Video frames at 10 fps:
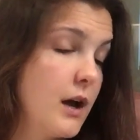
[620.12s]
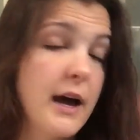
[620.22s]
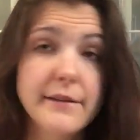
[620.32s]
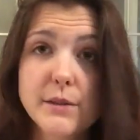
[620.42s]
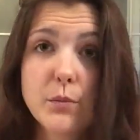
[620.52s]

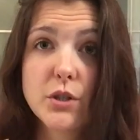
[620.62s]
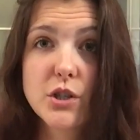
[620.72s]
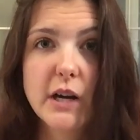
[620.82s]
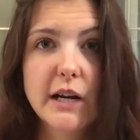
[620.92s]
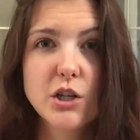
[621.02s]
have someone
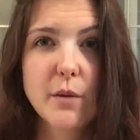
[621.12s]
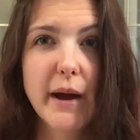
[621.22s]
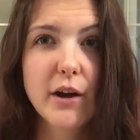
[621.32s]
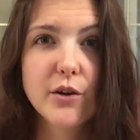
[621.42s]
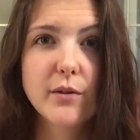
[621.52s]
scratch your
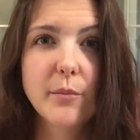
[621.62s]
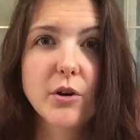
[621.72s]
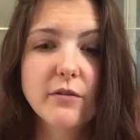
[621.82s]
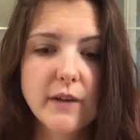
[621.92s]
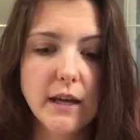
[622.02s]
back or rub
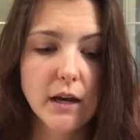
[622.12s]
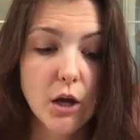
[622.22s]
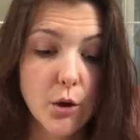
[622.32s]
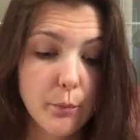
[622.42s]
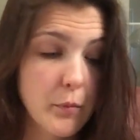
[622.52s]
your feet.
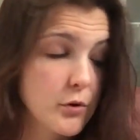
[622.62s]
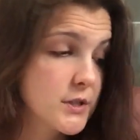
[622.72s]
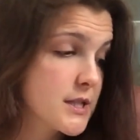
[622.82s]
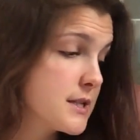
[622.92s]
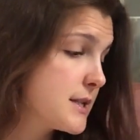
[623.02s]

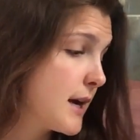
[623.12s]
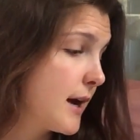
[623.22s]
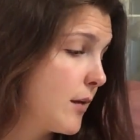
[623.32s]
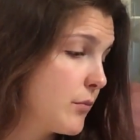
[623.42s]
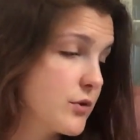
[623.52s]
Most of the
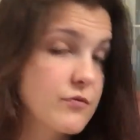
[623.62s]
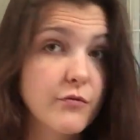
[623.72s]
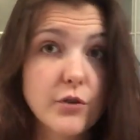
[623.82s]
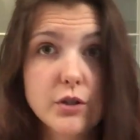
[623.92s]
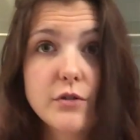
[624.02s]
time, those
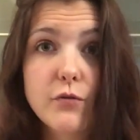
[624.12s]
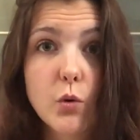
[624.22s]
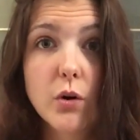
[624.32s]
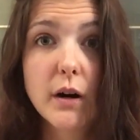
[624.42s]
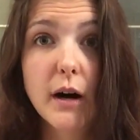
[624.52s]
first
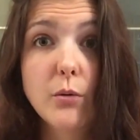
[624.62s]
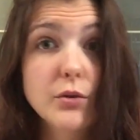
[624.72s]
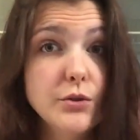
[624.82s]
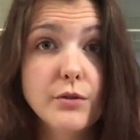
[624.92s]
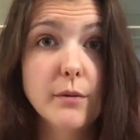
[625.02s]
4, I will
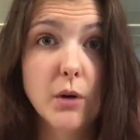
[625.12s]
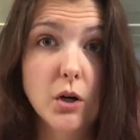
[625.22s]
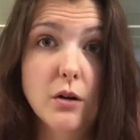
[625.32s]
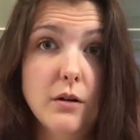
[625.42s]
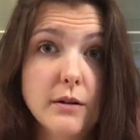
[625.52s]
do them
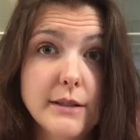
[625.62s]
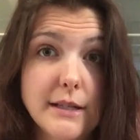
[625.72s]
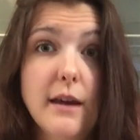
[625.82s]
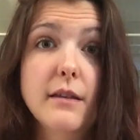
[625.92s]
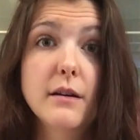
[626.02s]
all
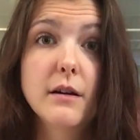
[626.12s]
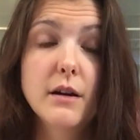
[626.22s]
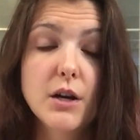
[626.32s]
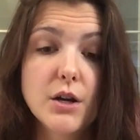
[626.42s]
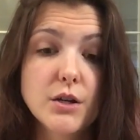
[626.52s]
together.
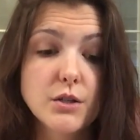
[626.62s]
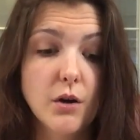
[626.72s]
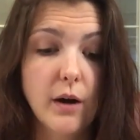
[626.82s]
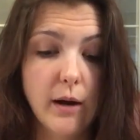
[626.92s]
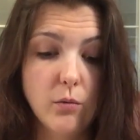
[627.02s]

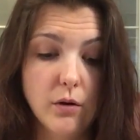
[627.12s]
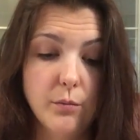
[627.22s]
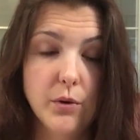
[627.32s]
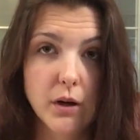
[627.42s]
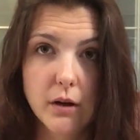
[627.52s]
So I will
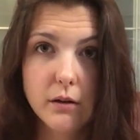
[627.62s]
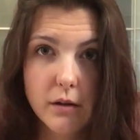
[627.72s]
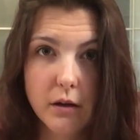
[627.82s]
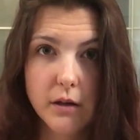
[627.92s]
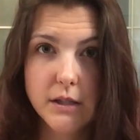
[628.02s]
put on
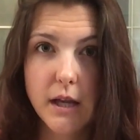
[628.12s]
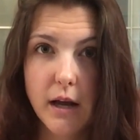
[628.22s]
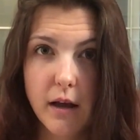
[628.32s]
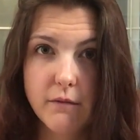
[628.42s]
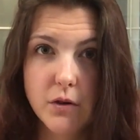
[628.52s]
a good set of
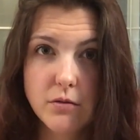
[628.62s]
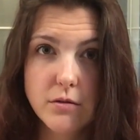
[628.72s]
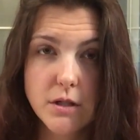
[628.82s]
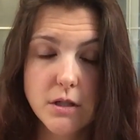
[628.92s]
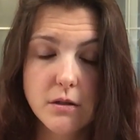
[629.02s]

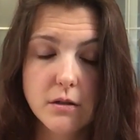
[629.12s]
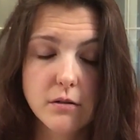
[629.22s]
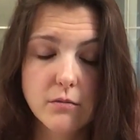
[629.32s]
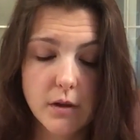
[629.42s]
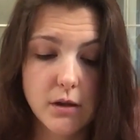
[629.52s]
headphones
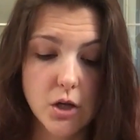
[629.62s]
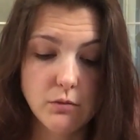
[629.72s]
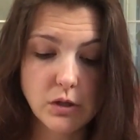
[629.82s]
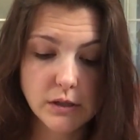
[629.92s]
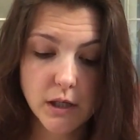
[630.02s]
with good
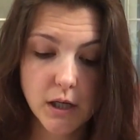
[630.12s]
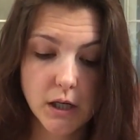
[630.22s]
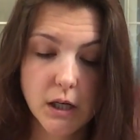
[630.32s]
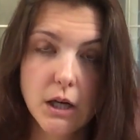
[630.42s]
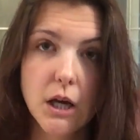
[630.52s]
music,
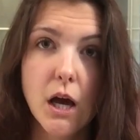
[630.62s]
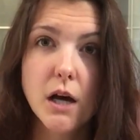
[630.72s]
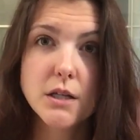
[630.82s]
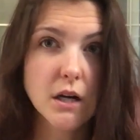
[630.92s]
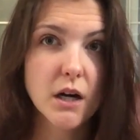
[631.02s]

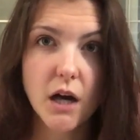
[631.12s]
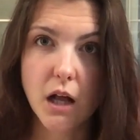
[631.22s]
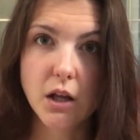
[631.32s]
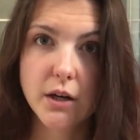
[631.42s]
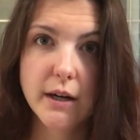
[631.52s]
start
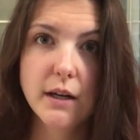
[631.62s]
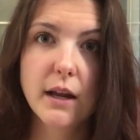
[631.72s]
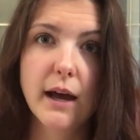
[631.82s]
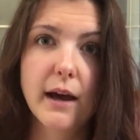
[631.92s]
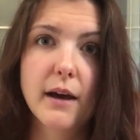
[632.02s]
coloring,
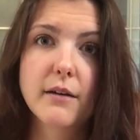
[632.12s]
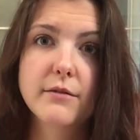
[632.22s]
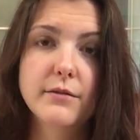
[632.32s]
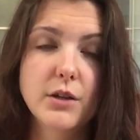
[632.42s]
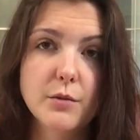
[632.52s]
have
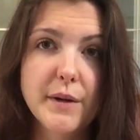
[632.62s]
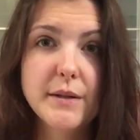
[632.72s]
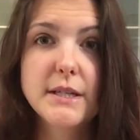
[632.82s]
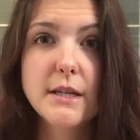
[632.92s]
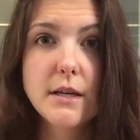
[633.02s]
my
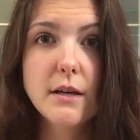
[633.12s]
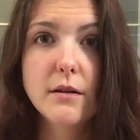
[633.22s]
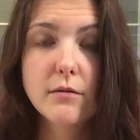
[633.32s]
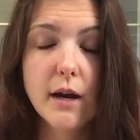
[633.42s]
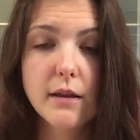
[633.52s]

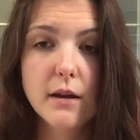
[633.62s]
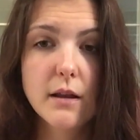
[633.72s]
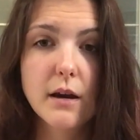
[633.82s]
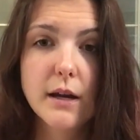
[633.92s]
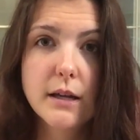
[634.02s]
tea right there
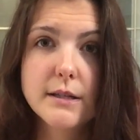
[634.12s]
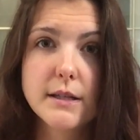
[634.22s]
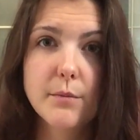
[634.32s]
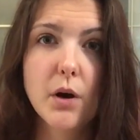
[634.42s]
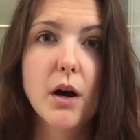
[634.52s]
that I can
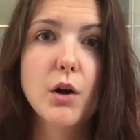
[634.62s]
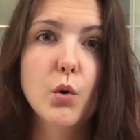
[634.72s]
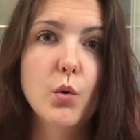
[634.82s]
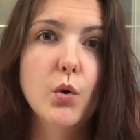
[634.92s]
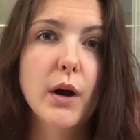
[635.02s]
sip on,
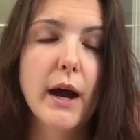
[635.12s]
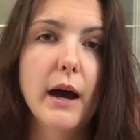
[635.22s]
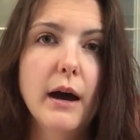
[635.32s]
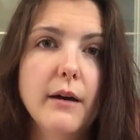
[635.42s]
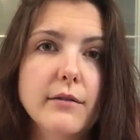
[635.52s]
or
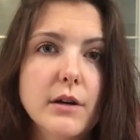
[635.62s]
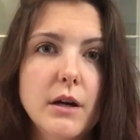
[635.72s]
have